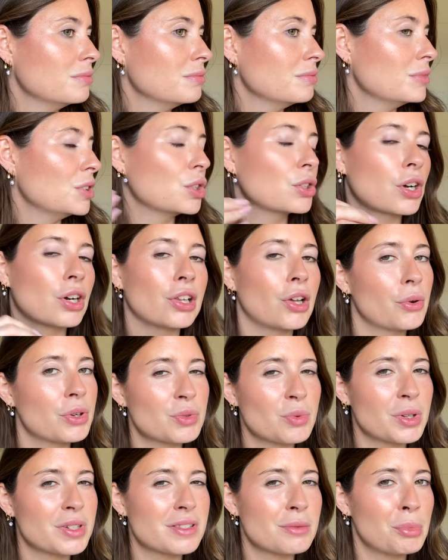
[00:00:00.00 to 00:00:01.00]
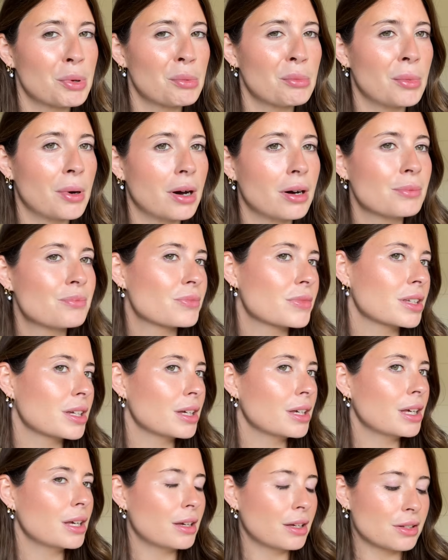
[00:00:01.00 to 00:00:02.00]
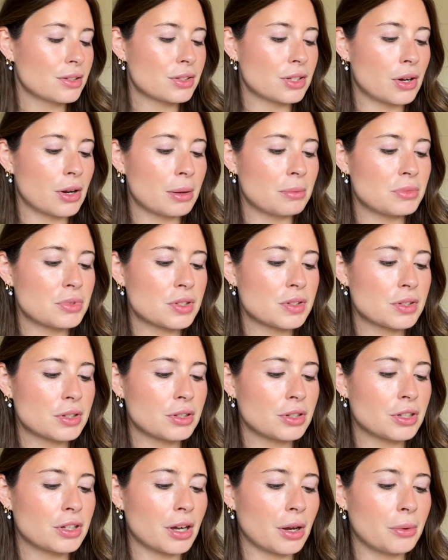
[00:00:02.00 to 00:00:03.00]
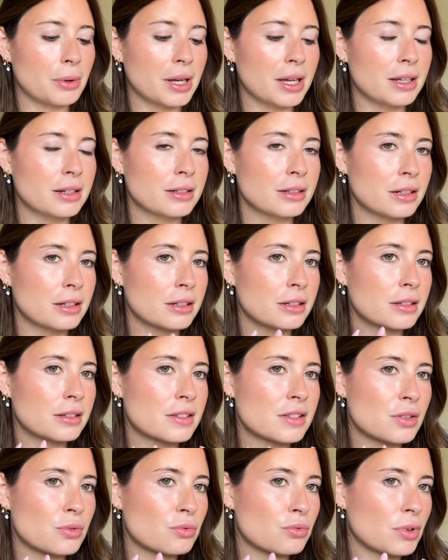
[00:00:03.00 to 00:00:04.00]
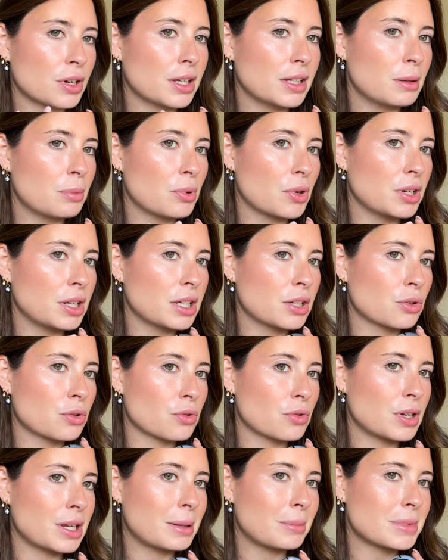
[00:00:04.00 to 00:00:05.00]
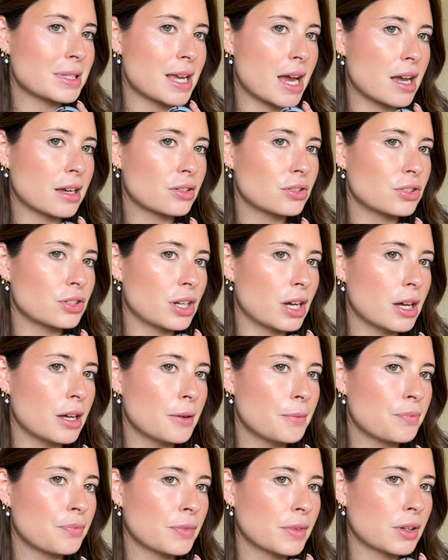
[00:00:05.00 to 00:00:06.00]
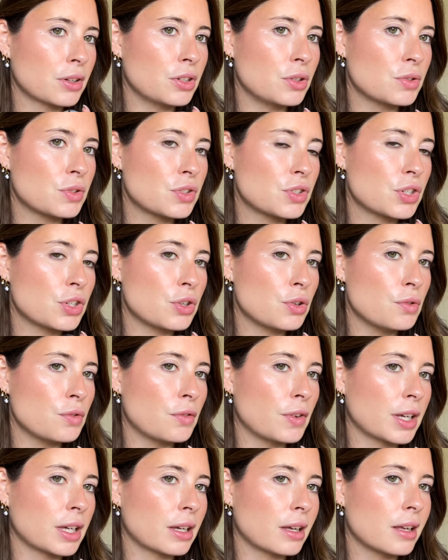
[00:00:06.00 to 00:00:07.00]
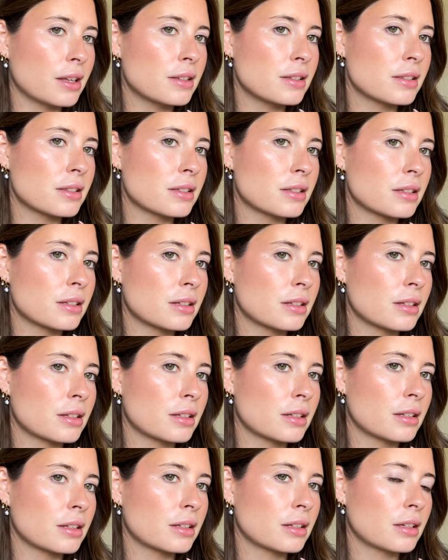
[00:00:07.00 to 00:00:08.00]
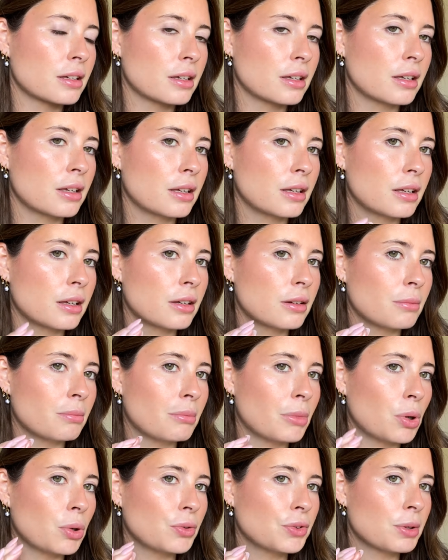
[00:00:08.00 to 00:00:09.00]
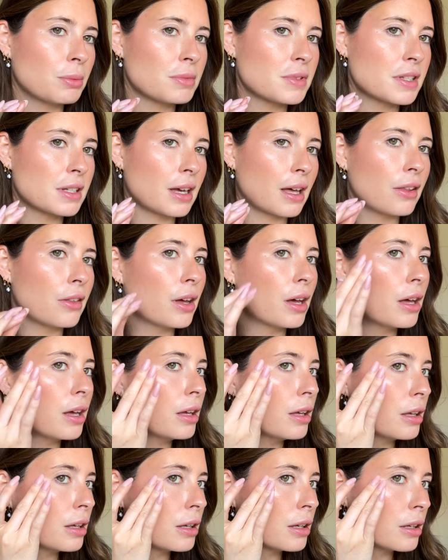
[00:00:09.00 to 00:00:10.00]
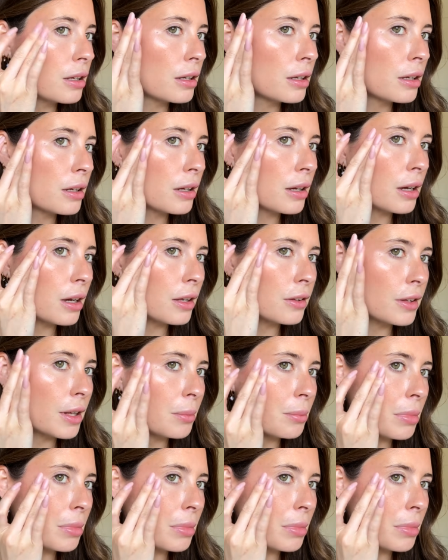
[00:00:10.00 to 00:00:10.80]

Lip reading: your girl always wants a bit more. So I'm just going to go in. It's a really pretty cream texture. Use 2 fingers, mold them together, and then